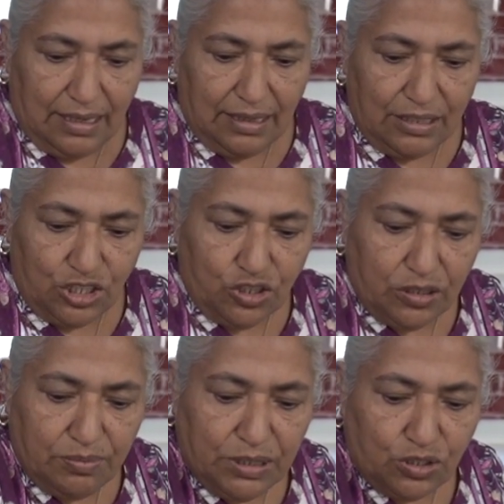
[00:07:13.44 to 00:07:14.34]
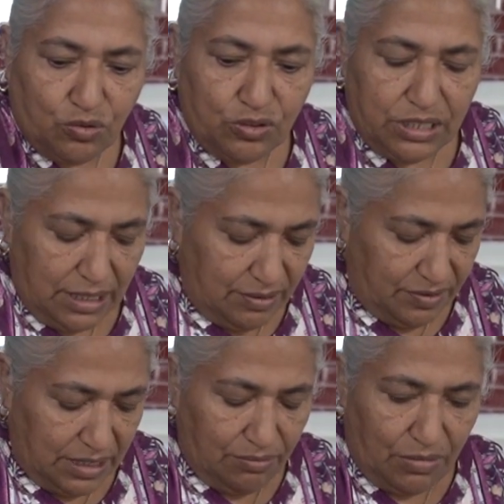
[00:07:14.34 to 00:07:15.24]
and the sugar beans won't take
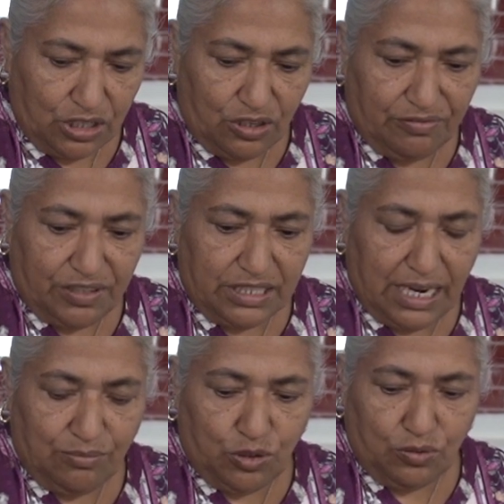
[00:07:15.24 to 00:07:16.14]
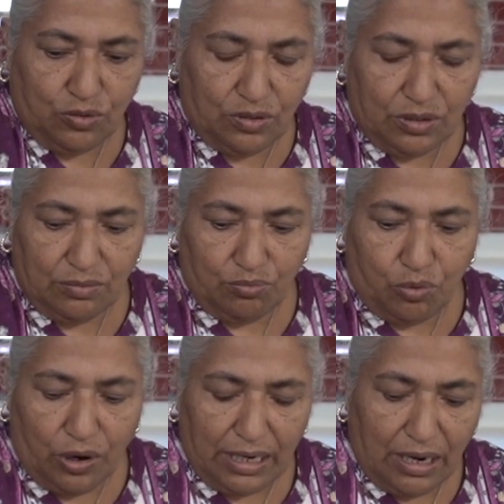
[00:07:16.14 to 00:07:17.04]
very much of a time to
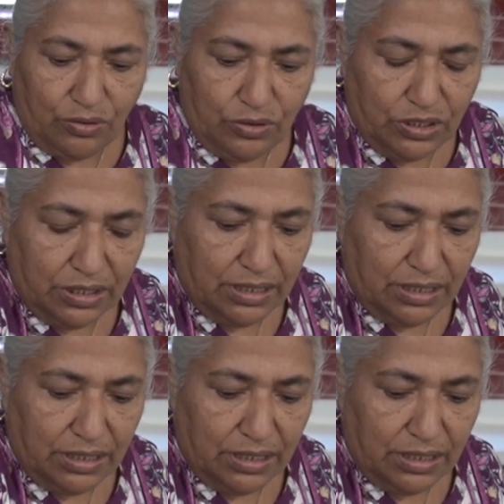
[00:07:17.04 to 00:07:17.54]
boil out.